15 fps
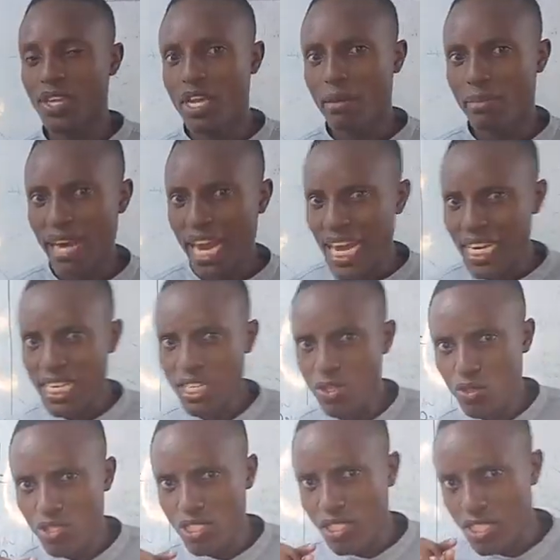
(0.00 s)
but I need
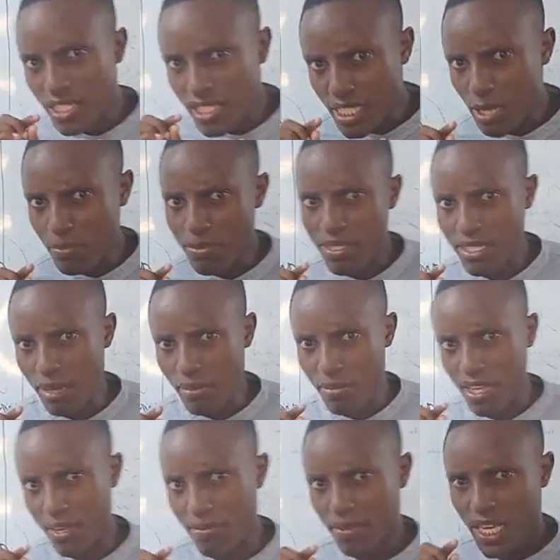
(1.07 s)
to tip
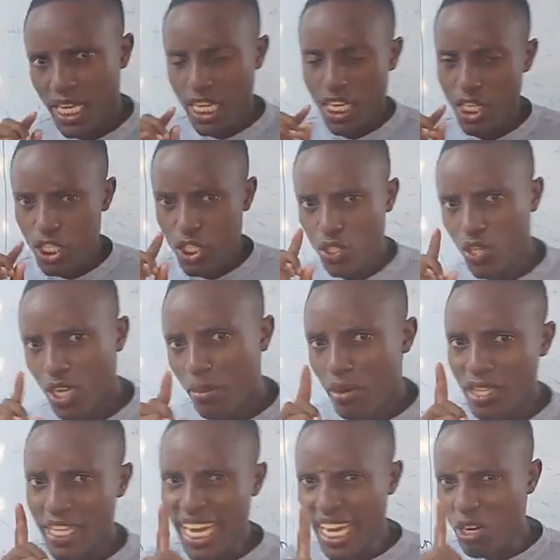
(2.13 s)
something. Talking about
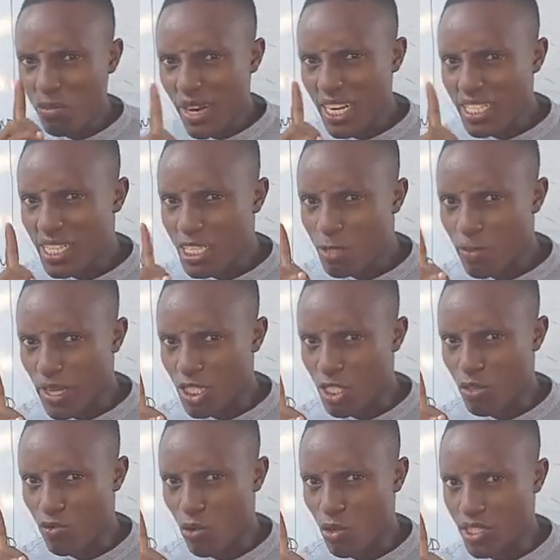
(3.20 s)
the anomalous expansion
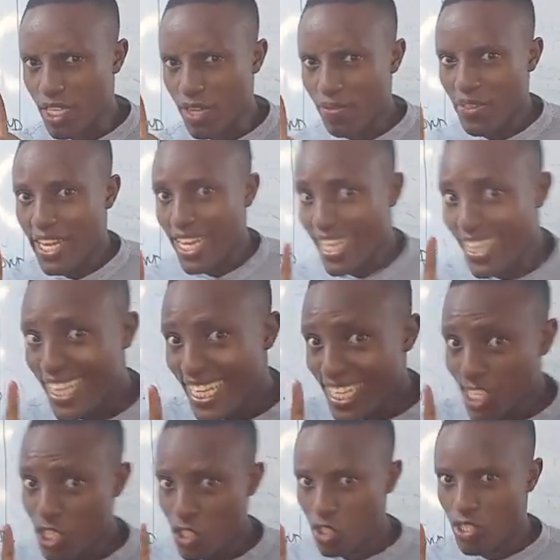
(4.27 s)
of water,
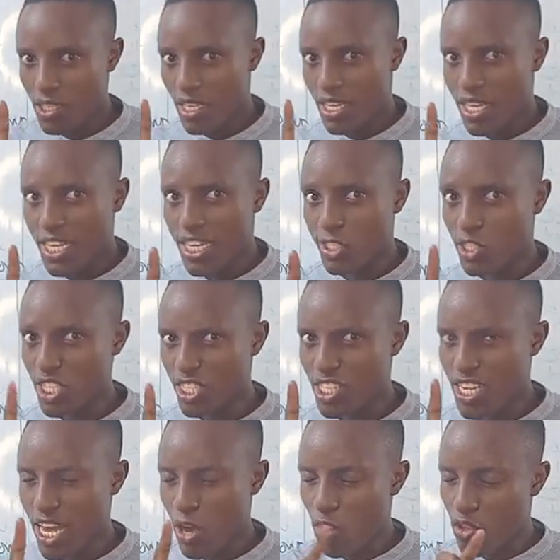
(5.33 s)
this is just
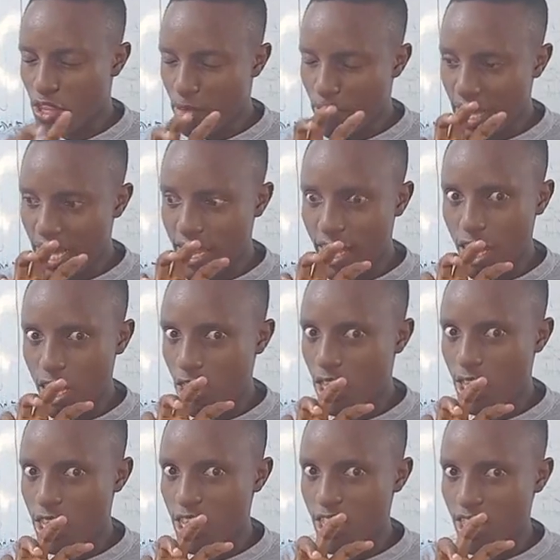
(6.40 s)
now
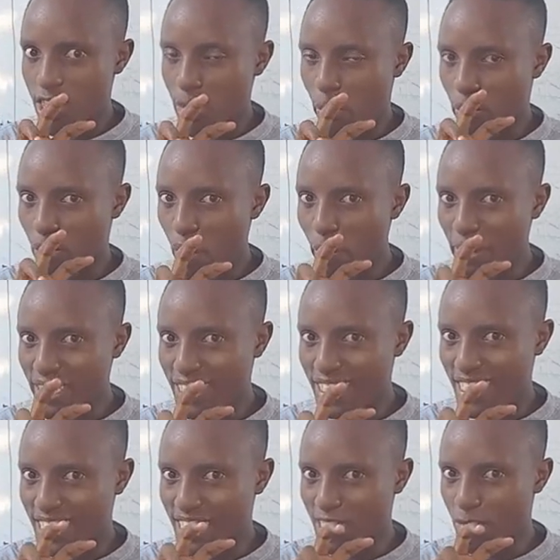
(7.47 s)
the property
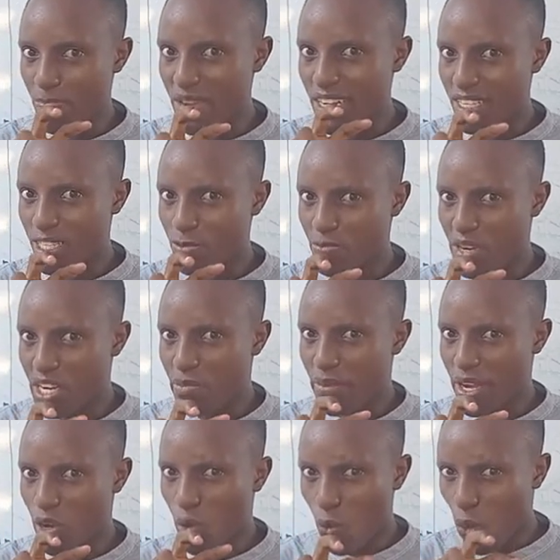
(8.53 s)
that is being displayed
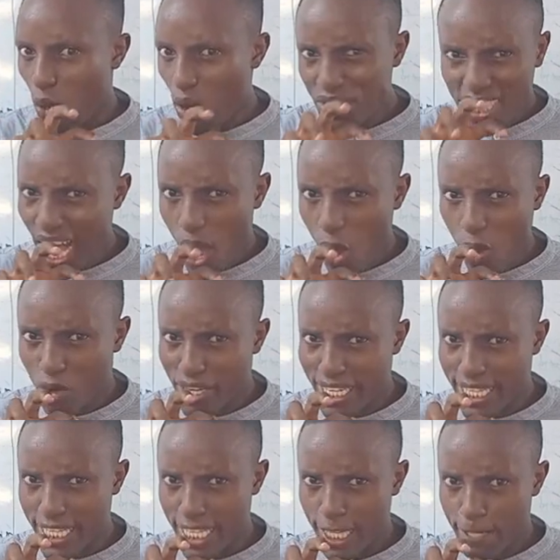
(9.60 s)
by water
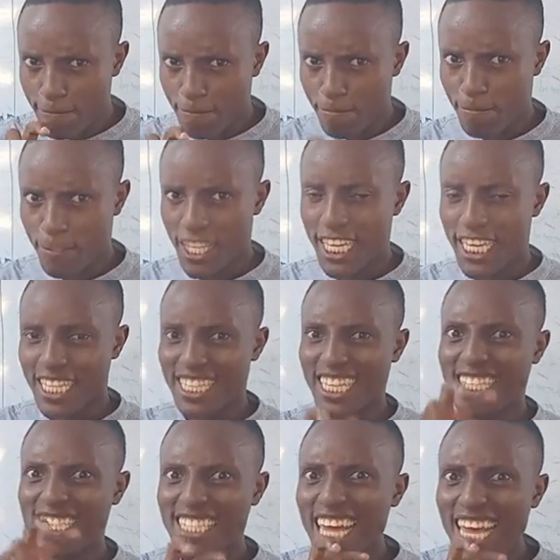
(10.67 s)
only
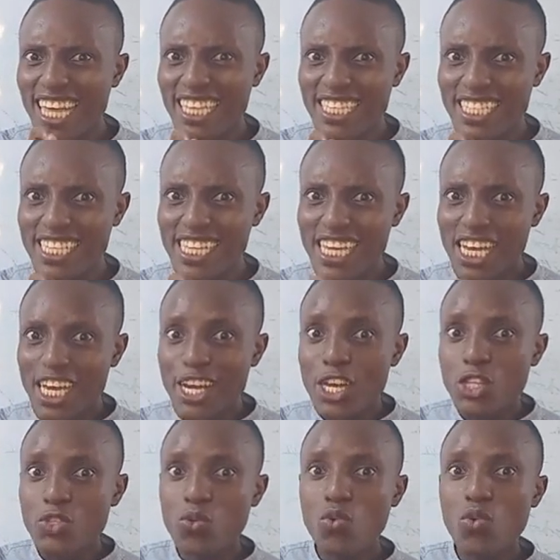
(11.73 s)
that tends
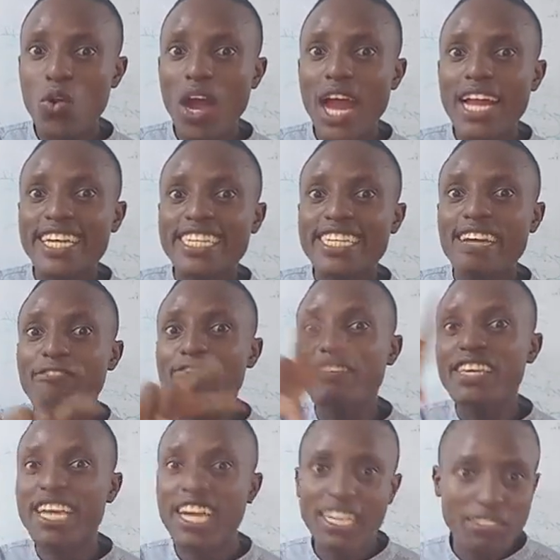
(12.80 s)
to
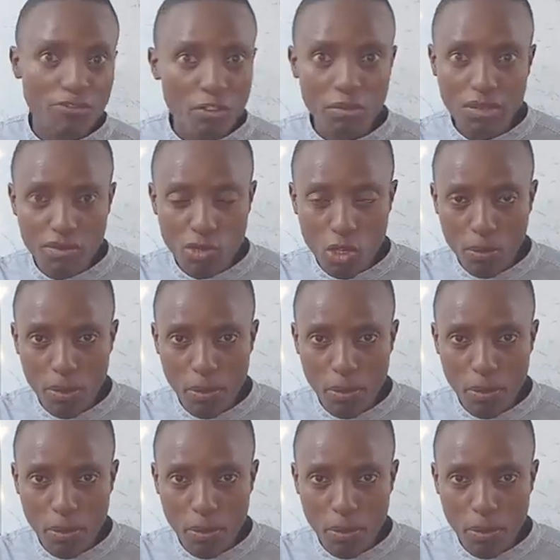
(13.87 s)
deviate from the normal